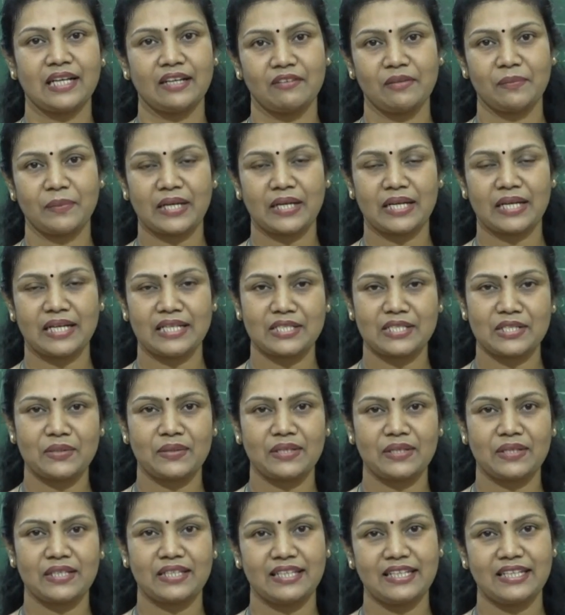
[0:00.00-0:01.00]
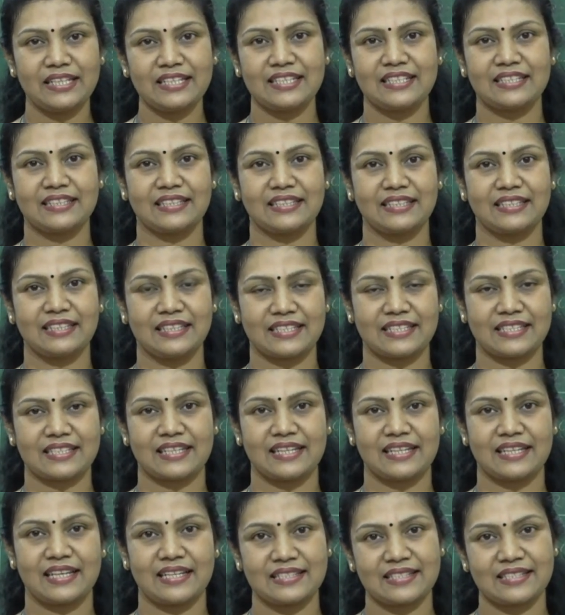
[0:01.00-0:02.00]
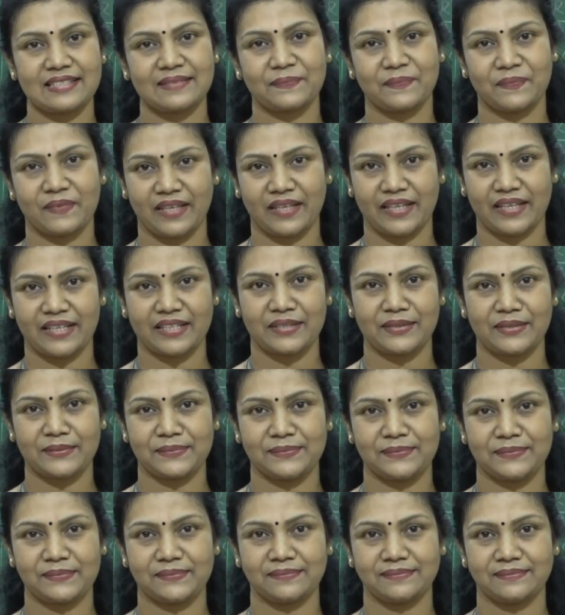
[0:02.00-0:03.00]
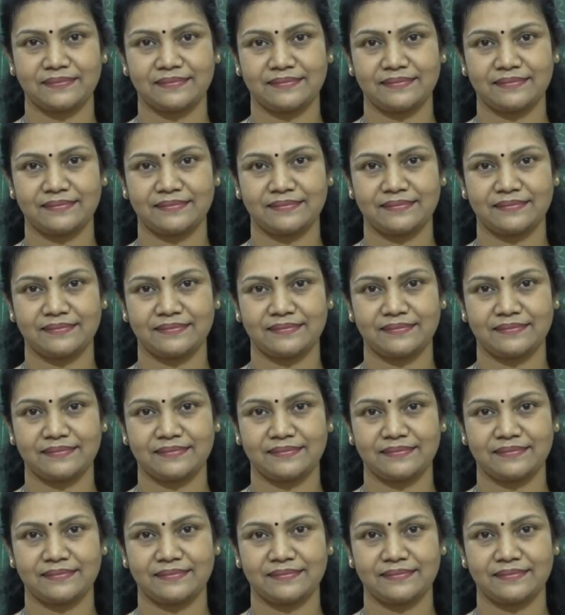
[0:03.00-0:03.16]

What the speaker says: I will be continuing it in the next class. Thank you.